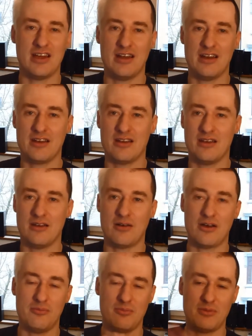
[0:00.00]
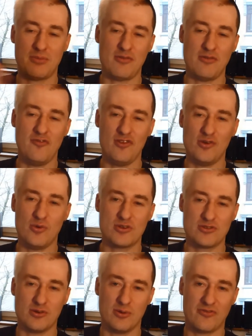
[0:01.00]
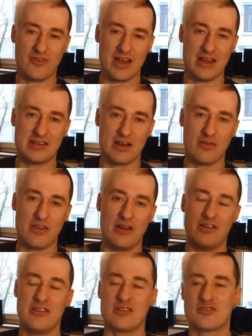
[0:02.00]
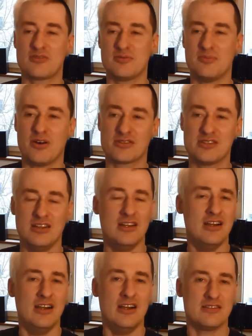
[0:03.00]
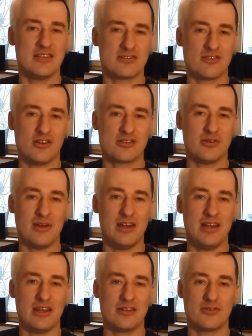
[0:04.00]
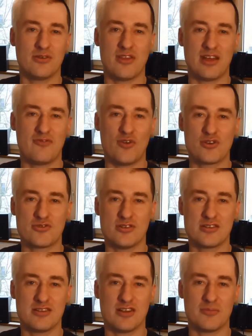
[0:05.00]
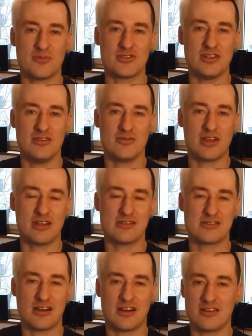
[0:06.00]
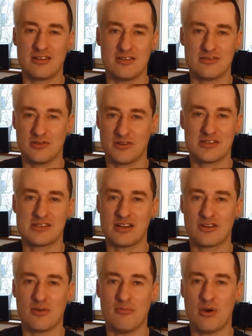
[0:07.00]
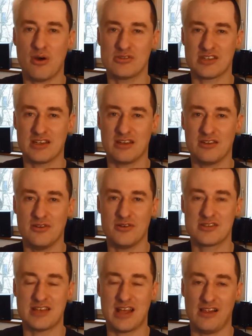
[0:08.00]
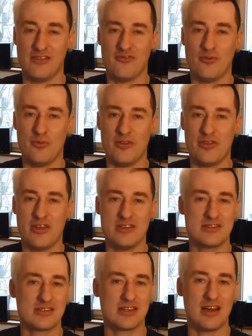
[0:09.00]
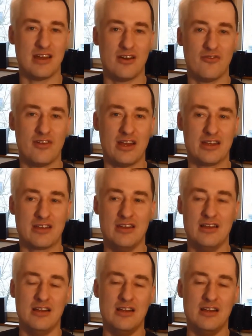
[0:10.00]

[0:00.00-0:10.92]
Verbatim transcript: And uh, um, in my review, which you will find down there in the description box, there's also a link to that virtual slot machine you can start, so you can start composing yourself with this kind of like